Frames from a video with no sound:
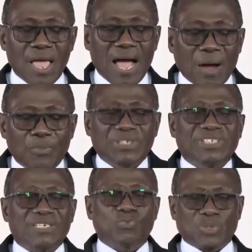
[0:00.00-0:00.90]
Are we
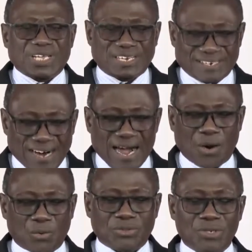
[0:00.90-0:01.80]
just with the
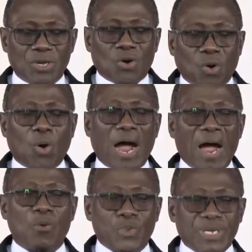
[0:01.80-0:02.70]
crowd, or
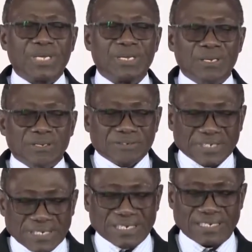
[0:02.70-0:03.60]
are we
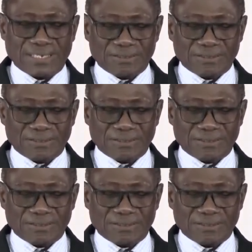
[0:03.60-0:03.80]
really,